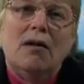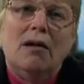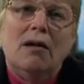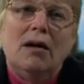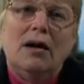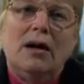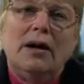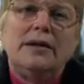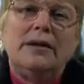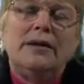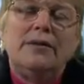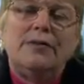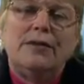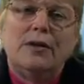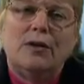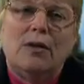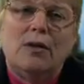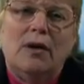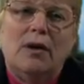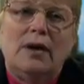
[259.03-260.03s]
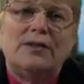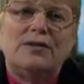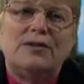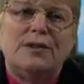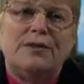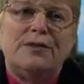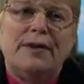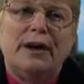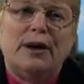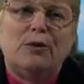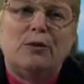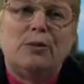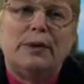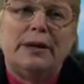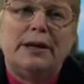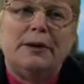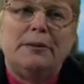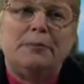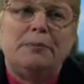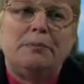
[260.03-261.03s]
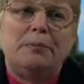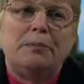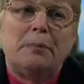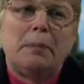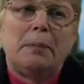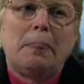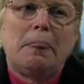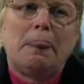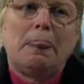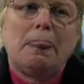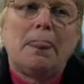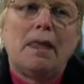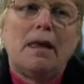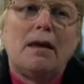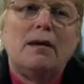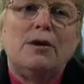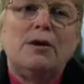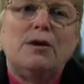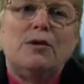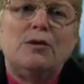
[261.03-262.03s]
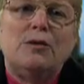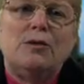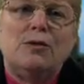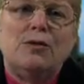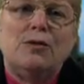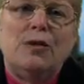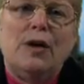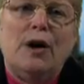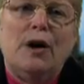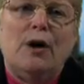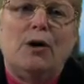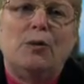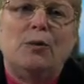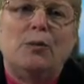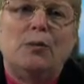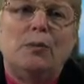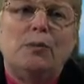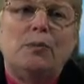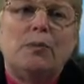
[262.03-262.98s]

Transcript: on the cost of equity. So